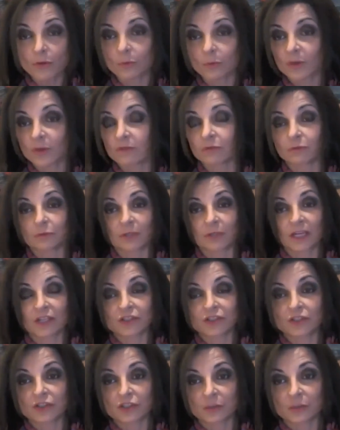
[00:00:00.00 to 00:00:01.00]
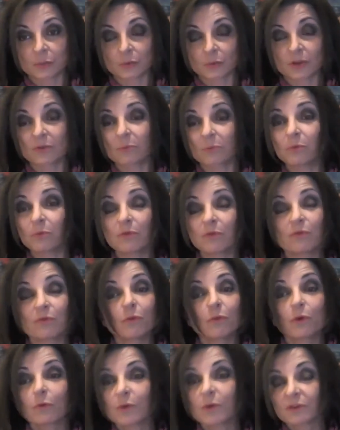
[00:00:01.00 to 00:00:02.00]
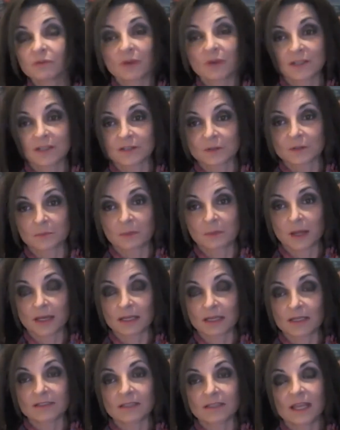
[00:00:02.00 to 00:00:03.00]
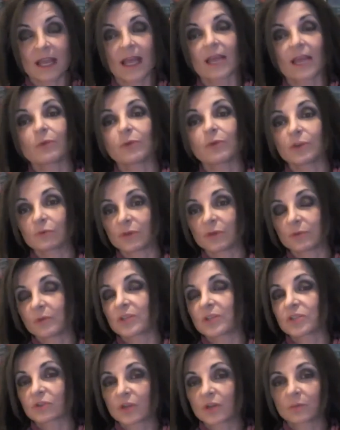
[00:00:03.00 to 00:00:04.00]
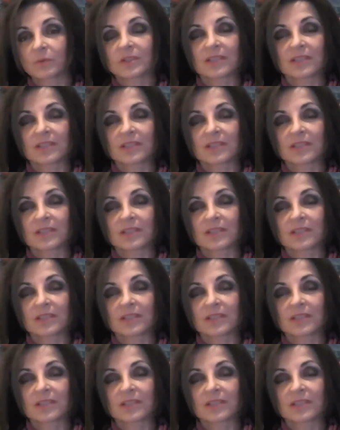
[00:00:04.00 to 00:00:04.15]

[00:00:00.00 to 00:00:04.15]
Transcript: that we have a relationship with before we've raised the money and say, hey, will you read my script?